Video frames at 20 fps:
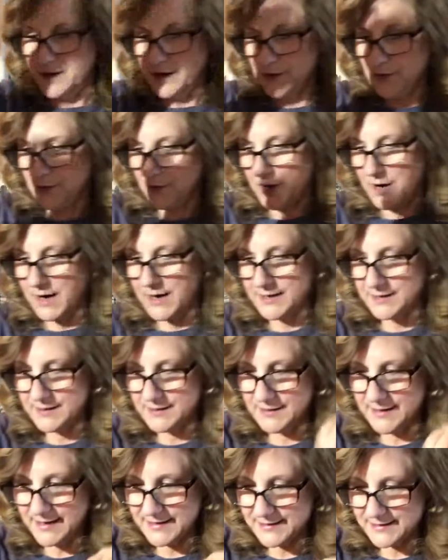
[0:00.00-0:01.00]

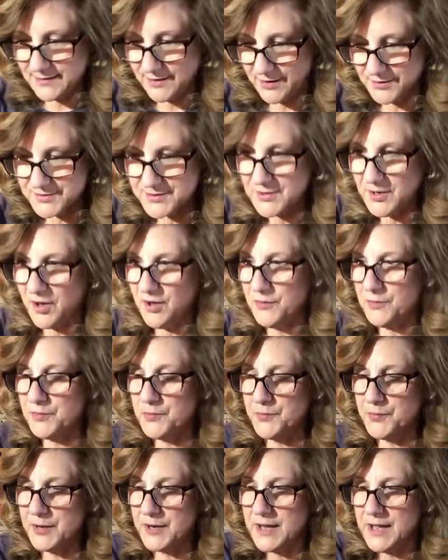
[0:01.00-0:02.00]
grind. That's all. Salt will
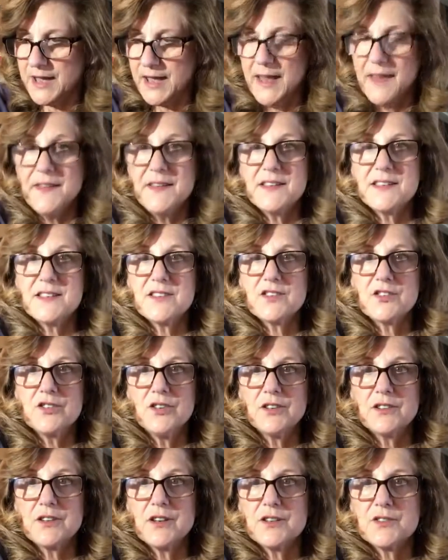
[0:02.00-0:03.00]
bring, and this is
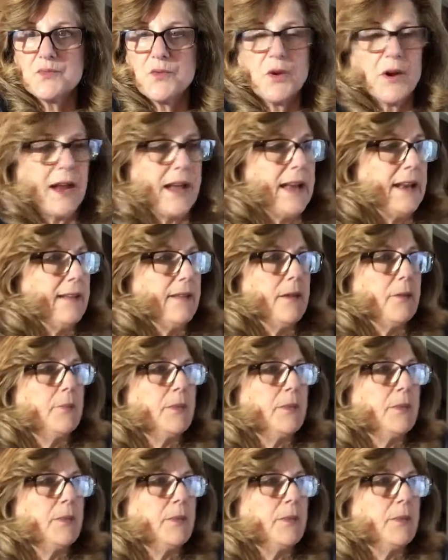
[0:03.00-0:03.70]
good because we're adding the